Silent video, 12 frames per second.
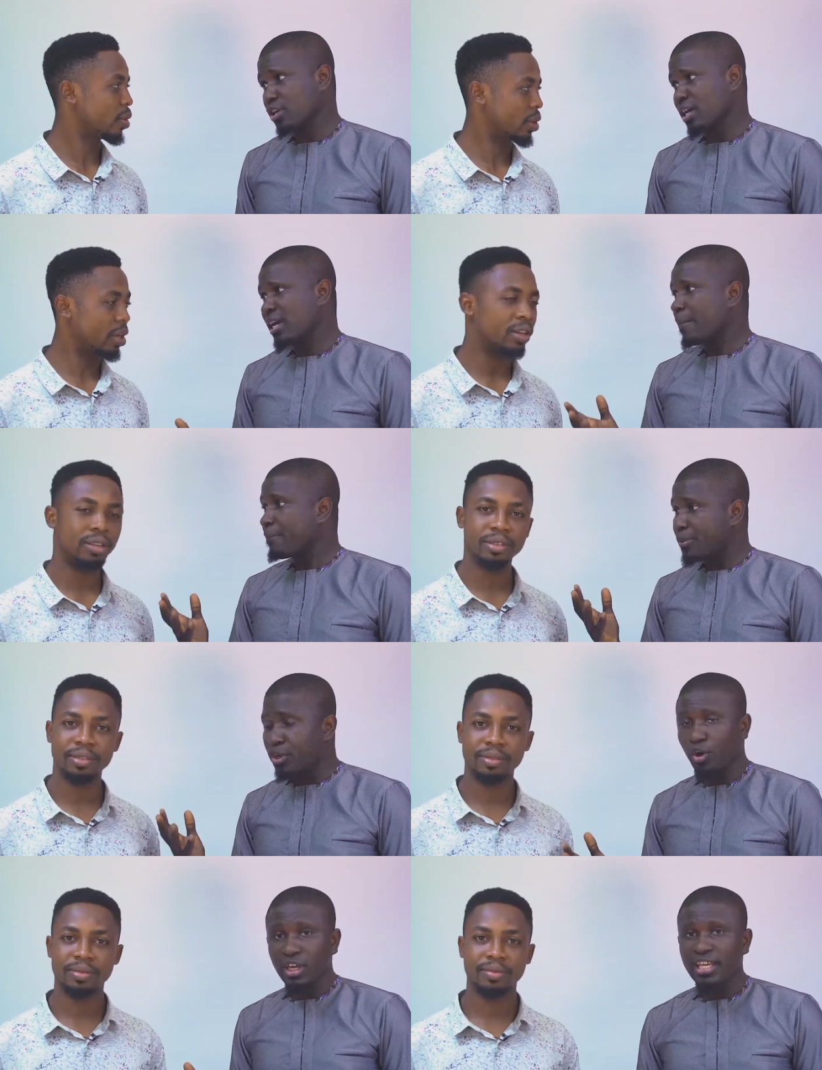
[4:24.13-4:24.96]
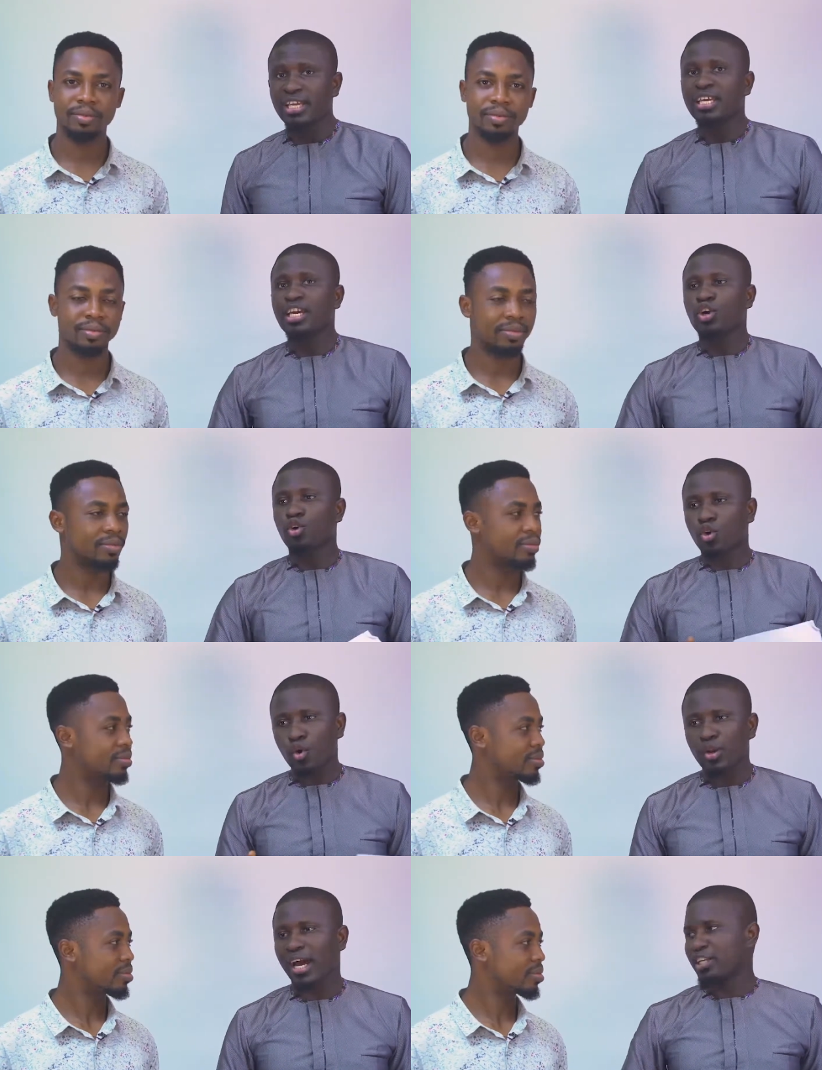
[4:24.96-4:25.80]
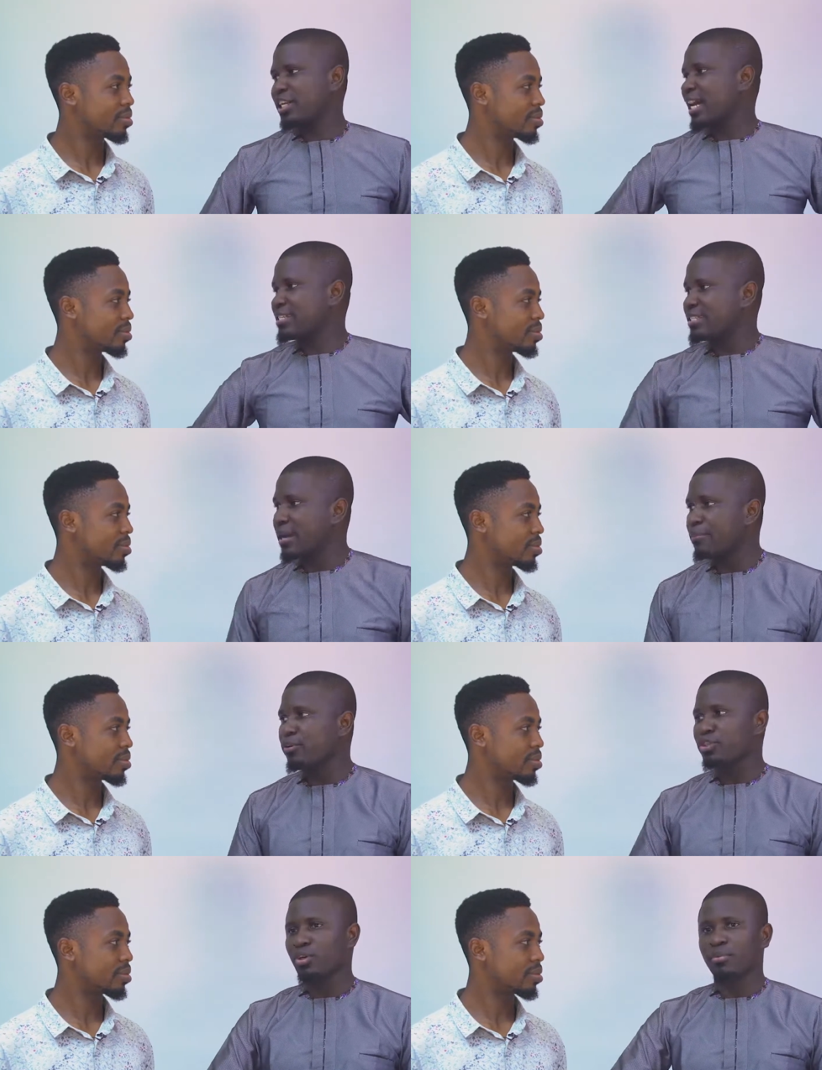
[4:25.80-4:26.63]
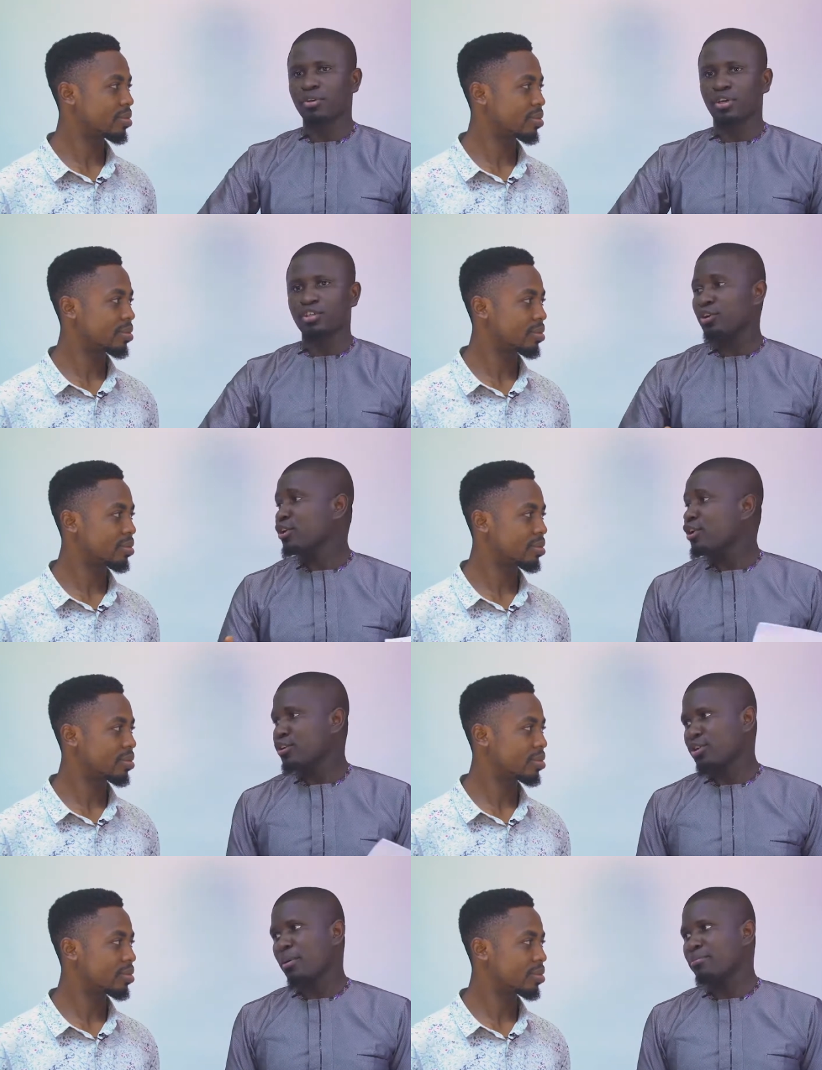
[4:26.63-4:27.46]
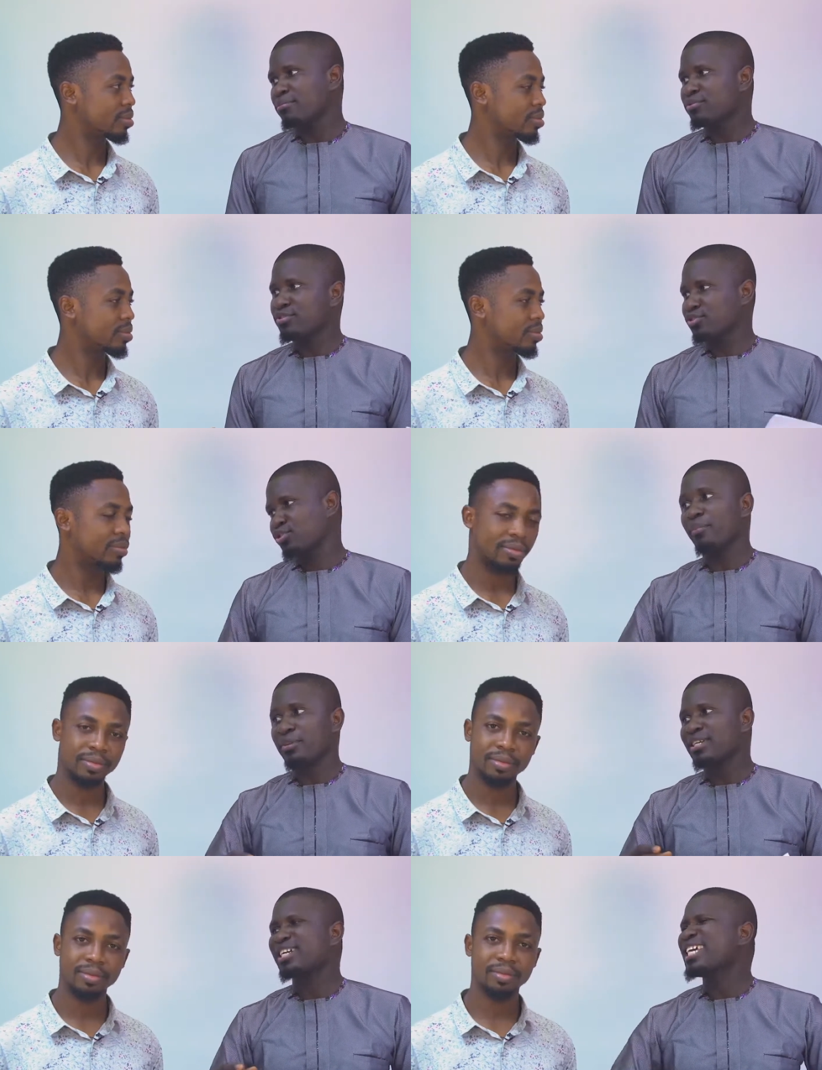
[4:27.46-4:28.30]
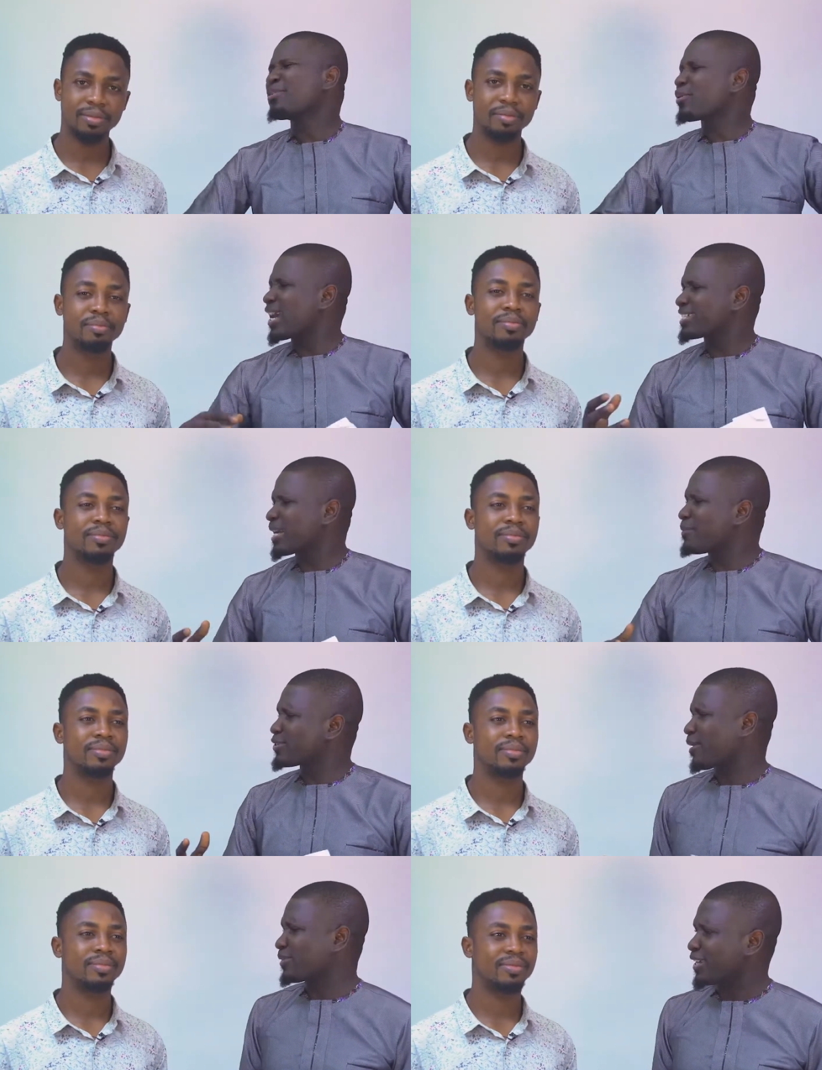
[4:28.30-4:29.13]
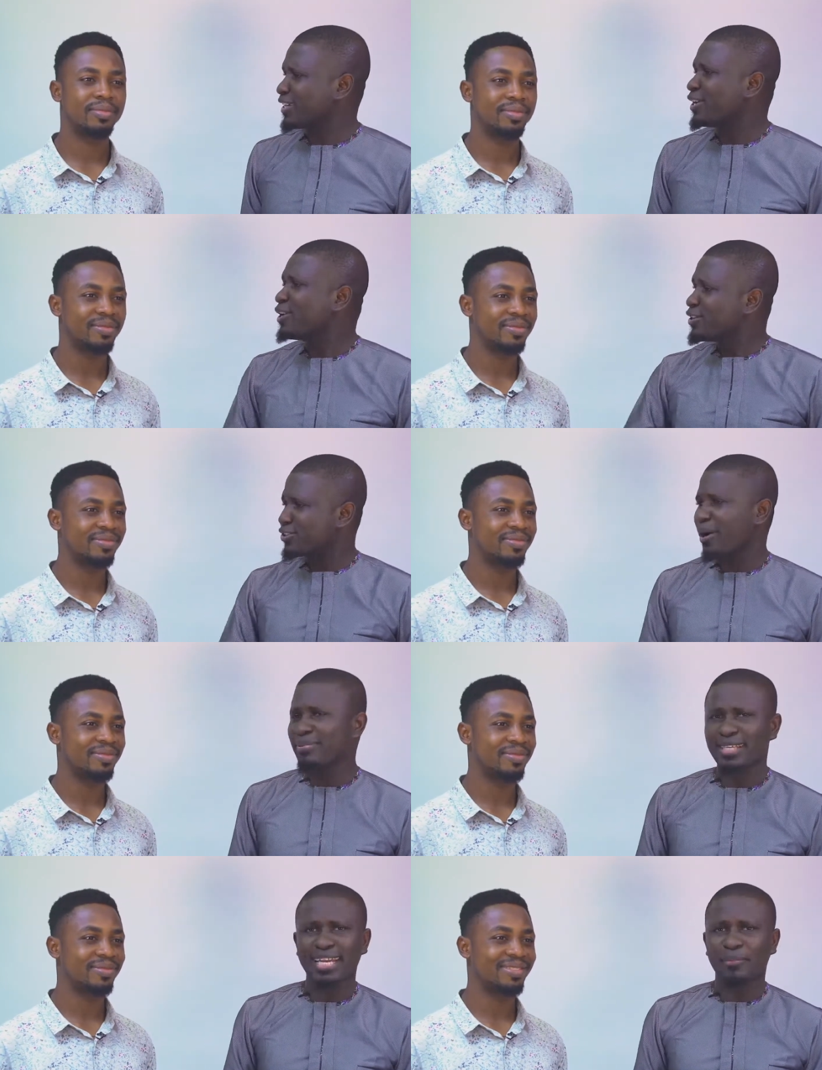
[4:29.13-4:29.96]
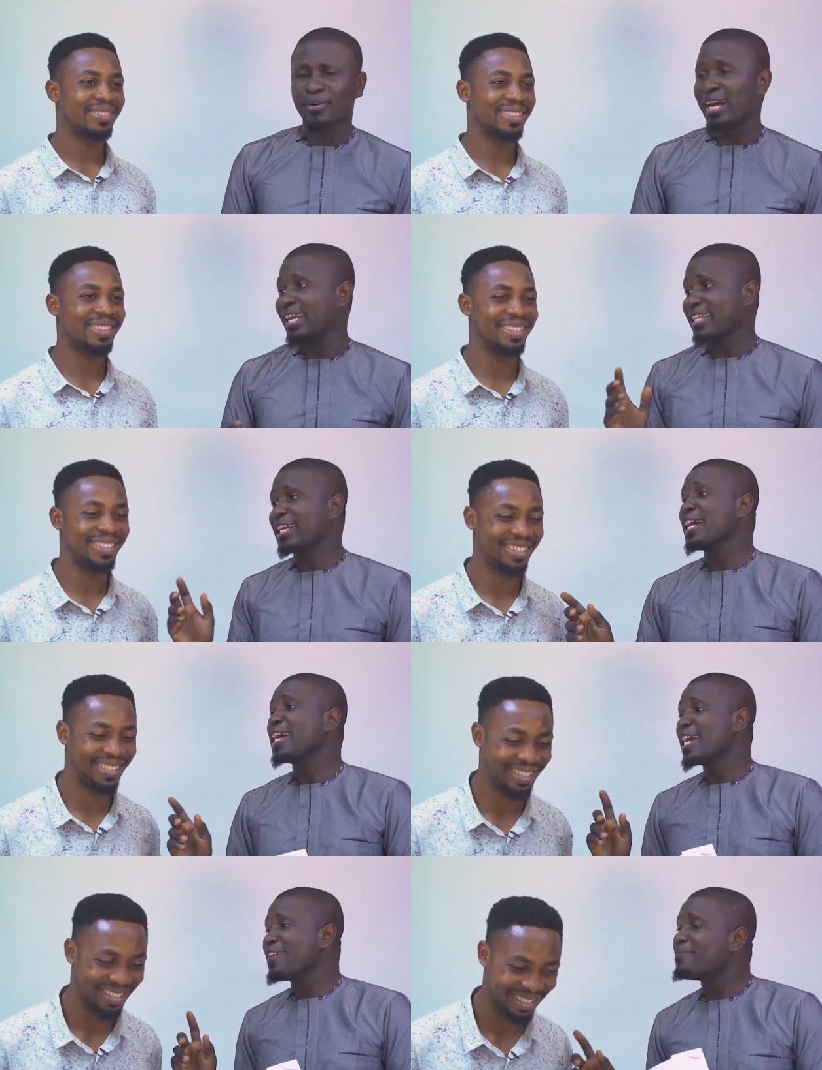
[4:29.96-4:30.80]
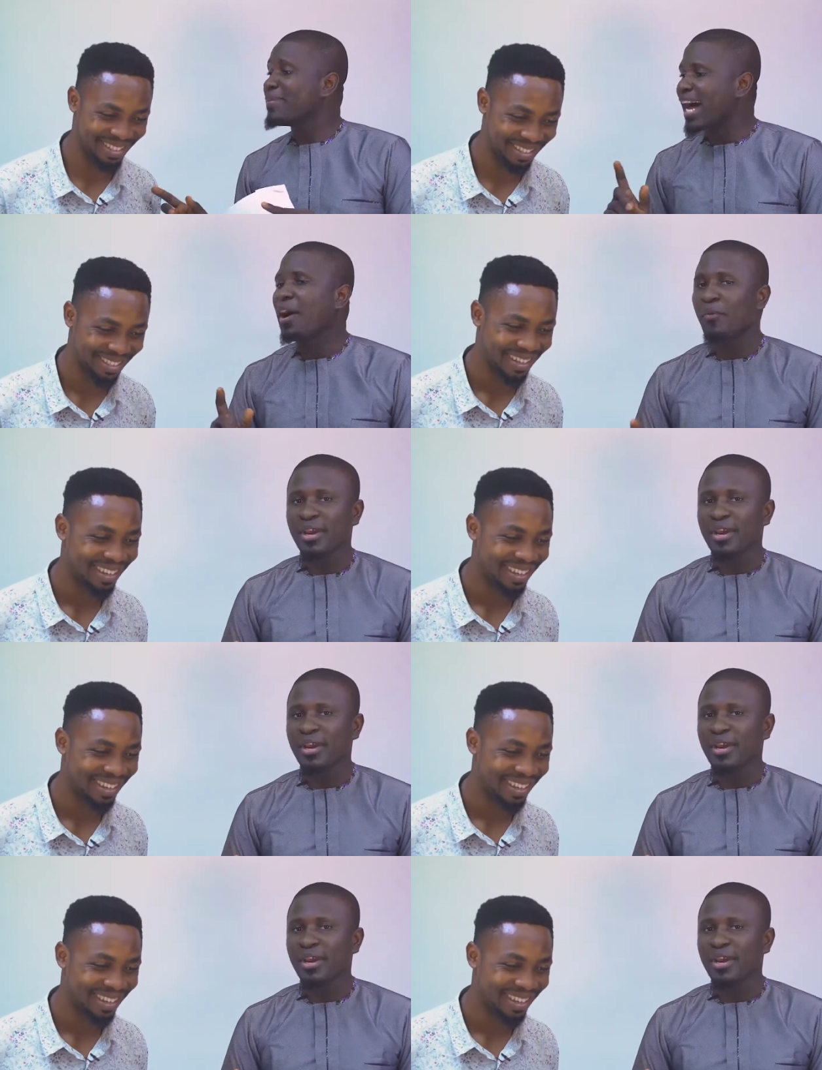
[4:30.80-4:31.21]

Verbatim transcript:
Speaker 1: Okay. Pioli could actually assemble some, you know, some, some, he could assemble something to upset Napoli. I think if Milan